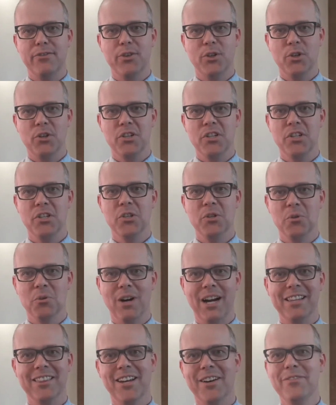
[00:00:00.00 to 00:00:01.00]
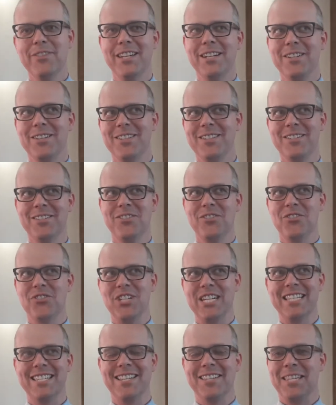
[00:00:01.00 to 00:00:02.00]
for you. I love that
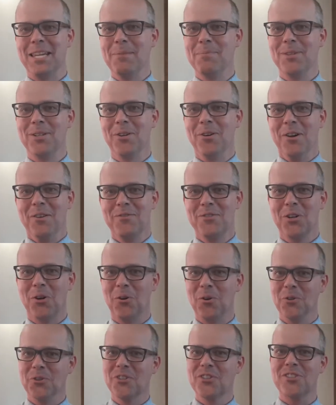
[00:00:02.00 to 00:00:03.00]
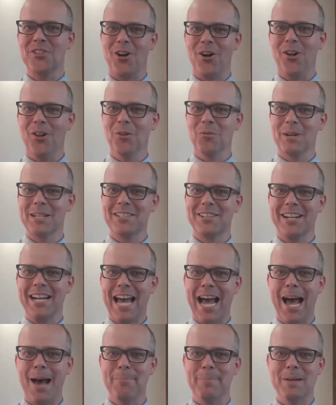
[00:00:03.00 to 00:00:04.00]
Jesus seems to have told Saul what's going
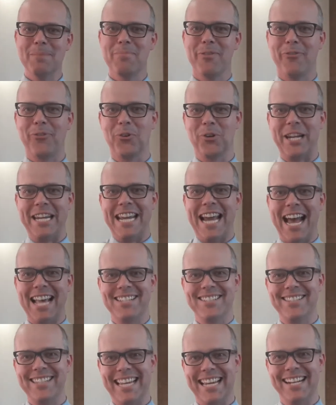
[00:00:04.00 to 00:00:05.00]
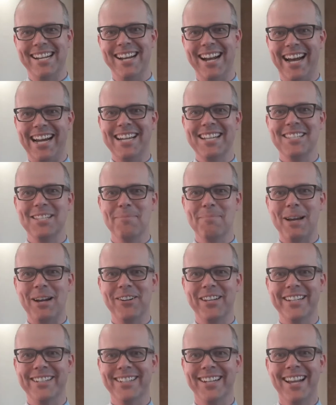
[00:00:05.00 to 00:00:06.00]
to happen before he asks Ananias
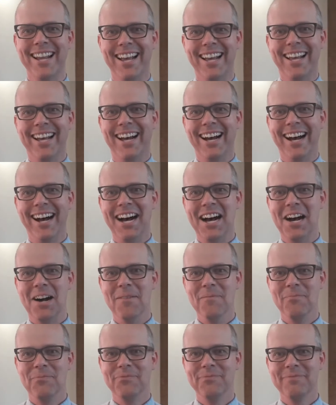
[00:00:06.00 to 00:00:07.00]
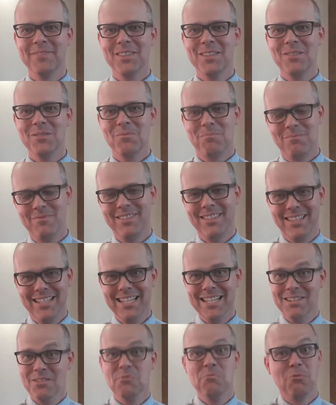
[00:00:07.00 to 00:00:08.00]
about it. Um,
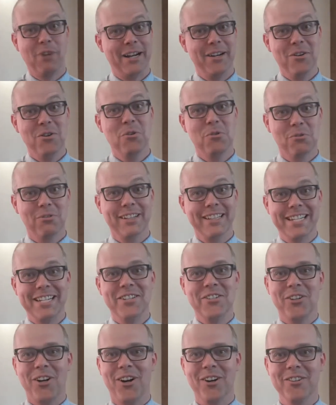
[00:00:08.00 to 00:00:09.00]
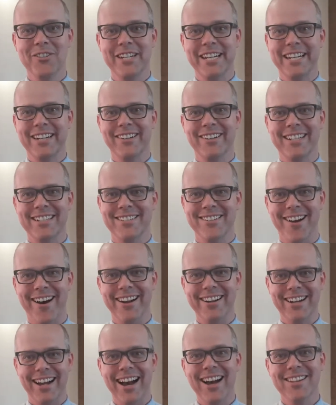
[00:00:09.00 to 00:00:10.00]
who's really in charge here? It's
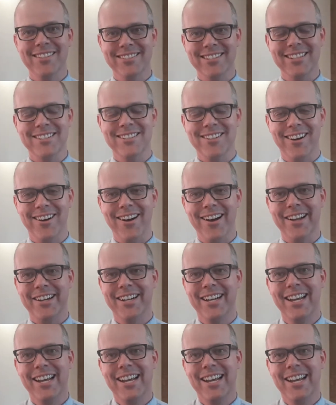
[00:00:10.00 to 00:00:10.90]
not us, it's God.